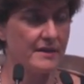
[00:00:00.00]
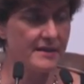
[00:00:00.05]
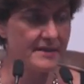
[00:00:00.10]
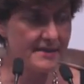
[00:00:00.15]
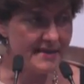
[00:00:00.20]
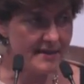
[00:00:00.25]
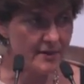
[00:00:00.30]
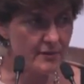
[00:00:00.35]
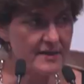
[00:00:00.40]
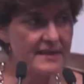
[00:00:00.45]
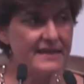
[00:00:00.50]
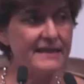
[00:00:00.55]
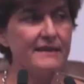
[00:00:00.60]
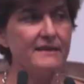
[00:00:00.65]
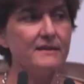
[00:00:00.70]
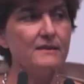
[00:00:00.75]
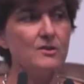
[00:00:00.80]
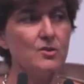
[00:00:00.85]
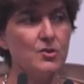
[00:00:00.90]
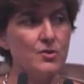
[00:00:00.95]
Here
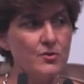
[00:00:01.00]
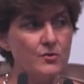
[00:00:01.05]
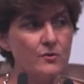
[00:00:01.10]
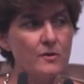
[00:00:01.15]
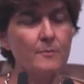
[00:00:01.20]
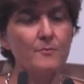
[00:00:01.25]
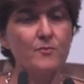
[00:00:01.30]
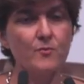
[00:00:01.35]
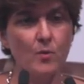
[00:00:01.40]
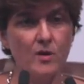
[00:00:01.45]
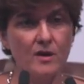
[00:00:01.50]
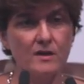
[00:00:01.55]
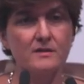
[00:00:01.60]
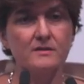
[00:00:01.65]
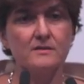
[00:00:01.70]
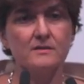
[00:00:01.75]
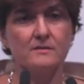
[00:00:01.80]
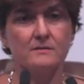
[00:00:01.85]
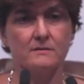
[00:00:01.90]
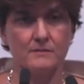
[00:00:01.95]
again, Europe
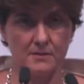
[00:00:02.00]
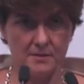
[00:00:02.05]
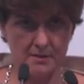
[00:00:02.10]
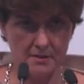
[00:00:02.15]
was